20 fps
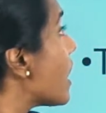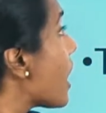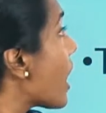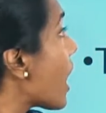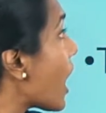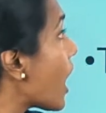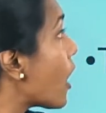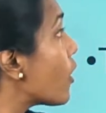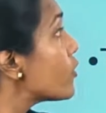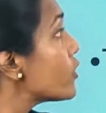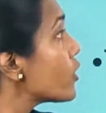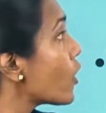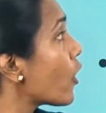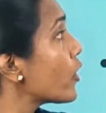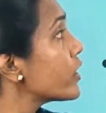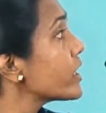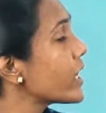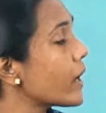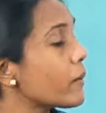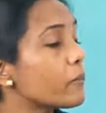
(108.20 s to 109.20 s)
how
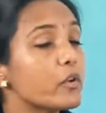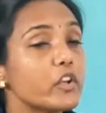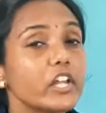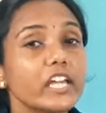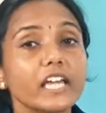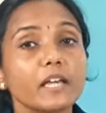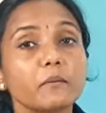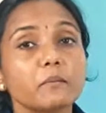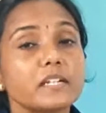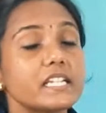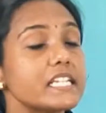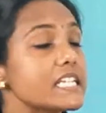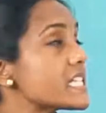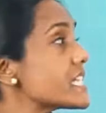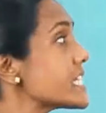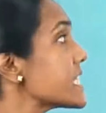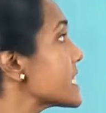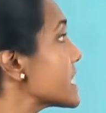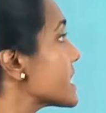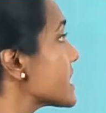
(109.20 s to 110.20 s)
non-communicable
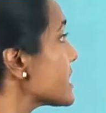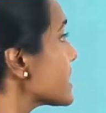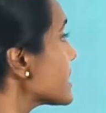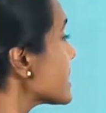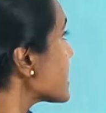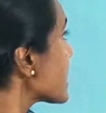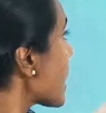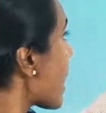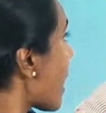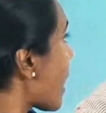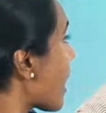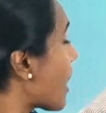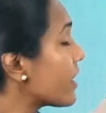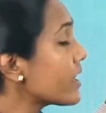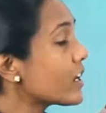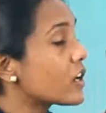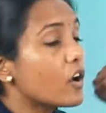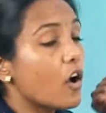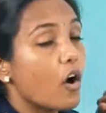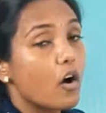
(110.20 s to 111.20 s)
diseases are
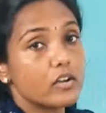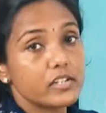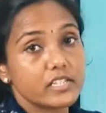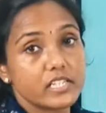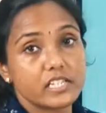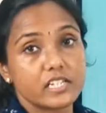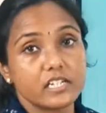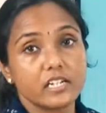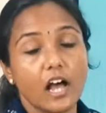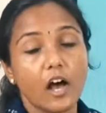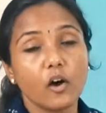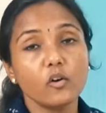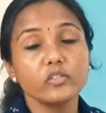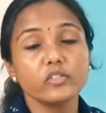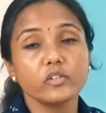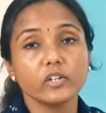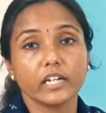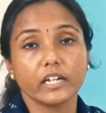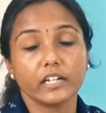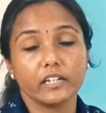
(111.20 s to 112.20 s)
caused, how
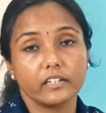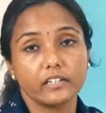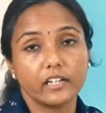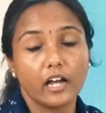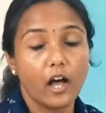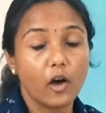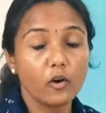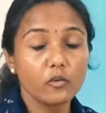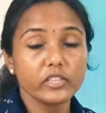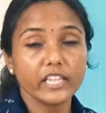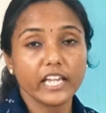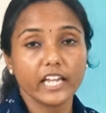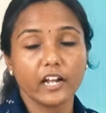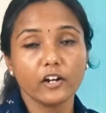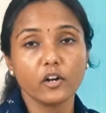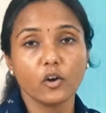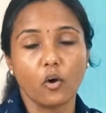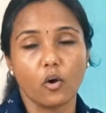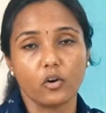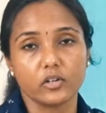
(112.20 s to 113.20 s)
they
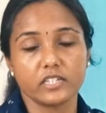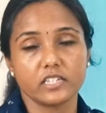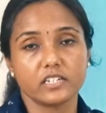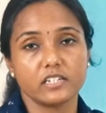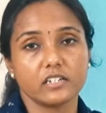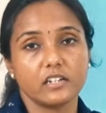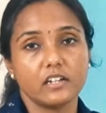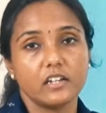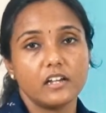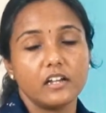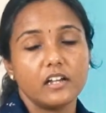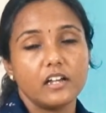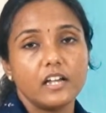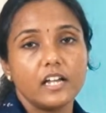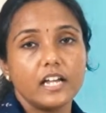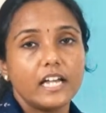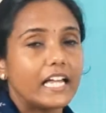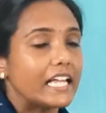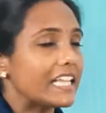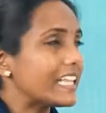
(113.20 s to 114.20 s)
are caused.
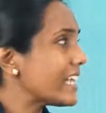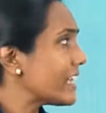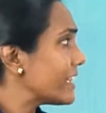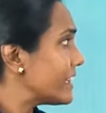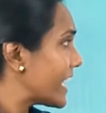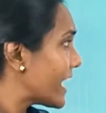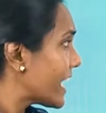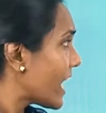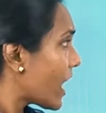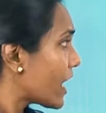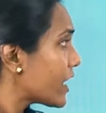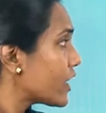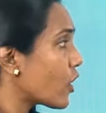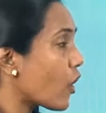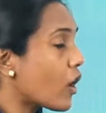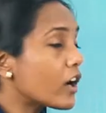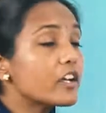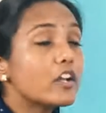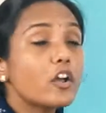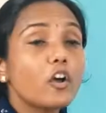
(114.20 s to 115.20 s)
They are
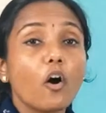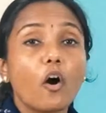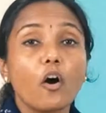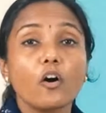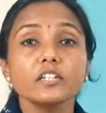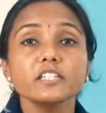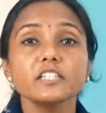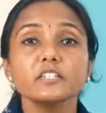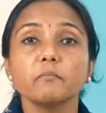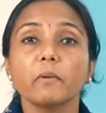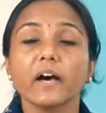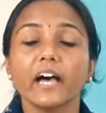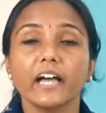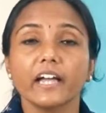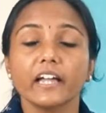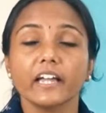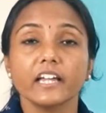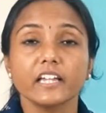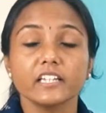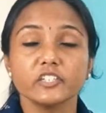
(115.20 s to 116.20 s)
not caused
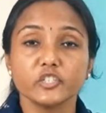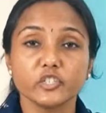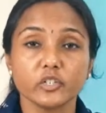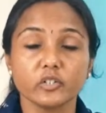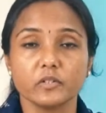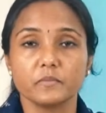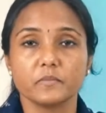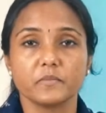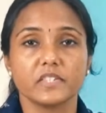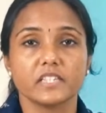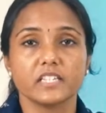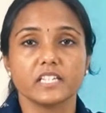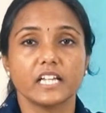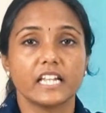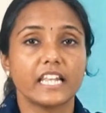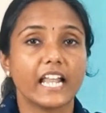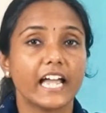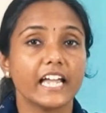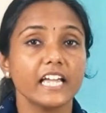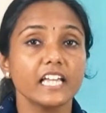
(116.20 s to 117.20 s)
by germs
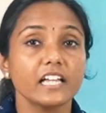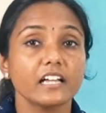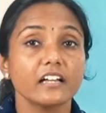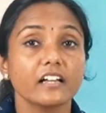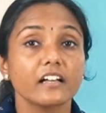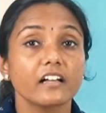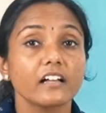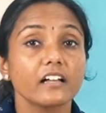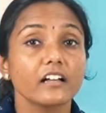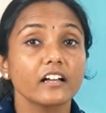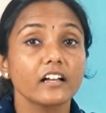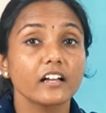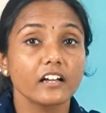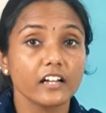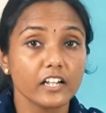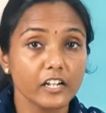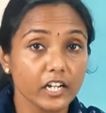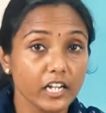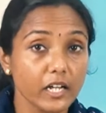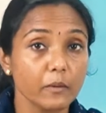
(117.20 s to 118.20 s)
like
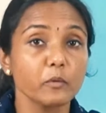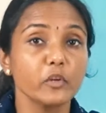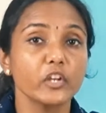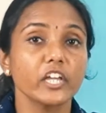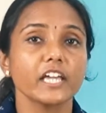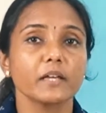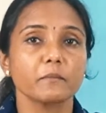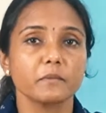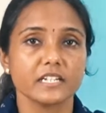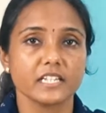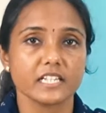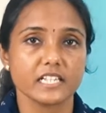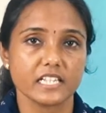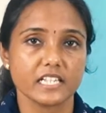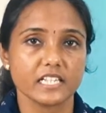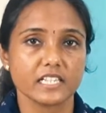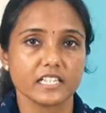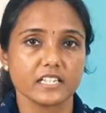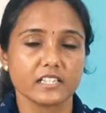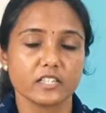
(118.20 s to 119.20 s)
communicable
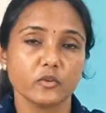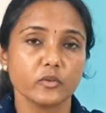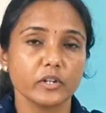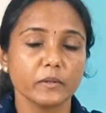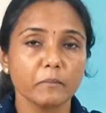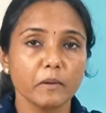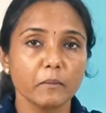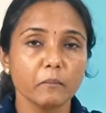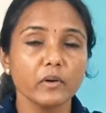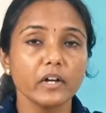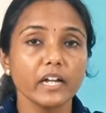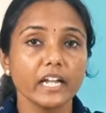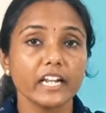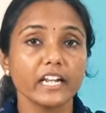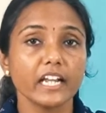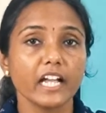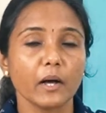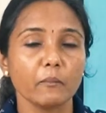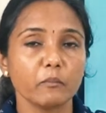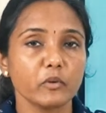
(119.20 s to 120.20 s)
diseases. You remember,
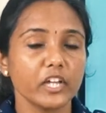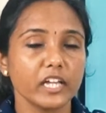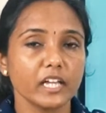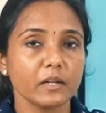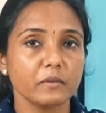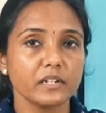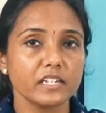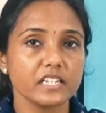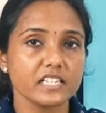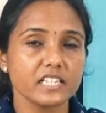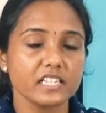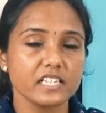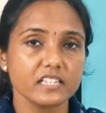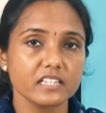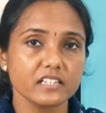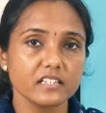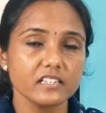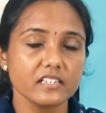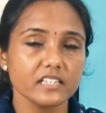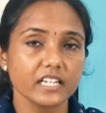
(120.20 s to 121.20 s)
in communicable
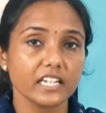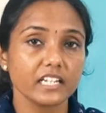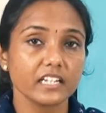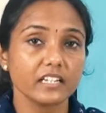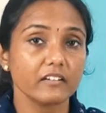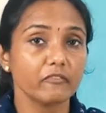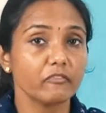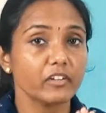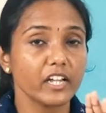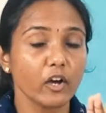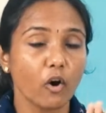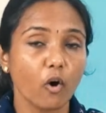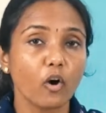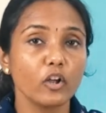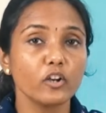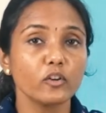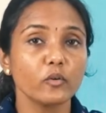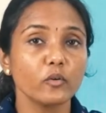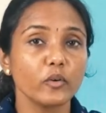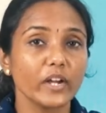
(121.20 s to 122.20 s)
diseases, we
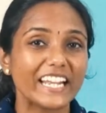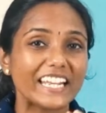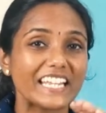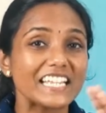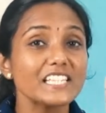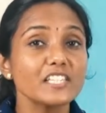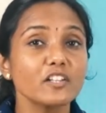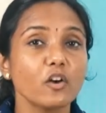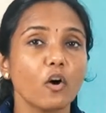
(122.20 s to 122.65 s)
all know it is